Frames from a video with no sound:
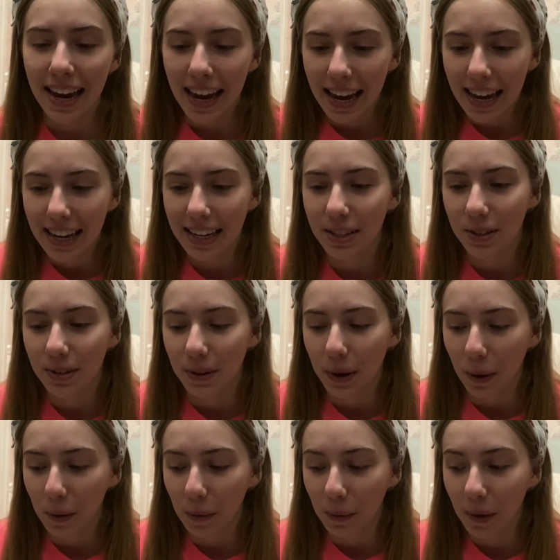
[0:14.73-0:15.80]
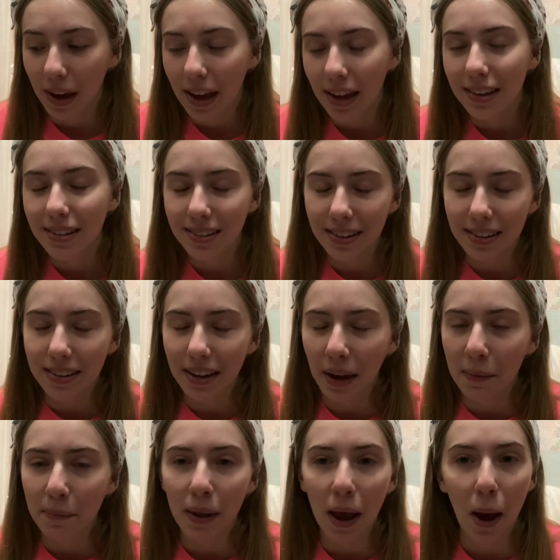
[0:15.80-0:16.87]
And so, since I
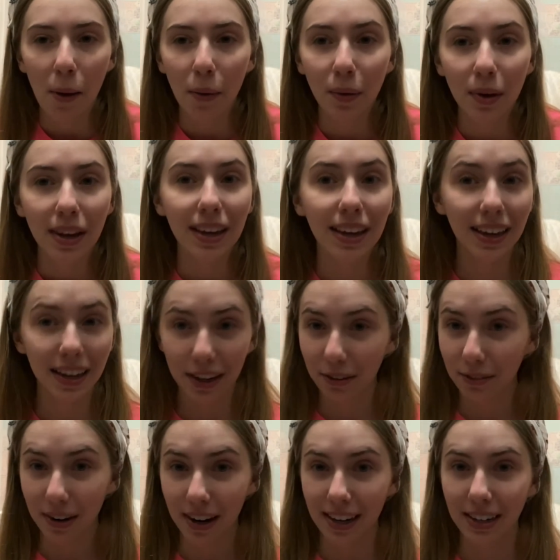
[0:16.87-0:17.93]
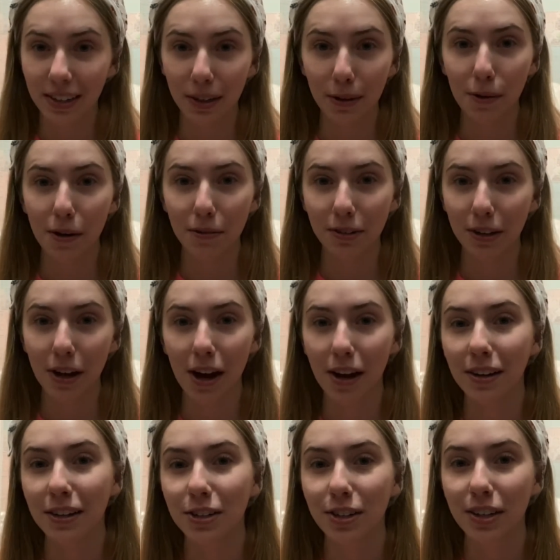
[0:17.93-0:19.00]
am now getting ready to go off to
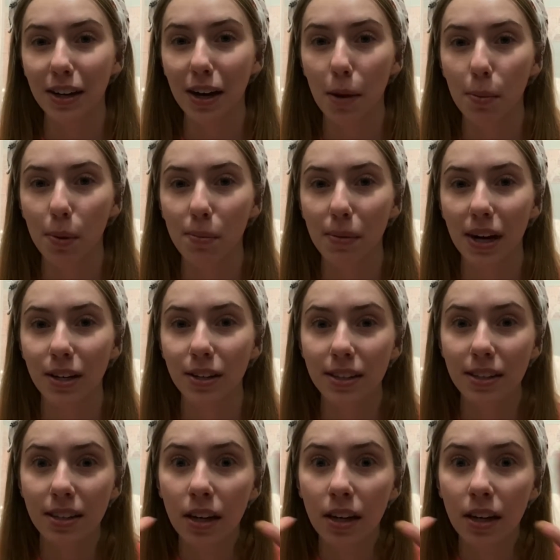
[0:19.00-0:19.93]
college in a couple months,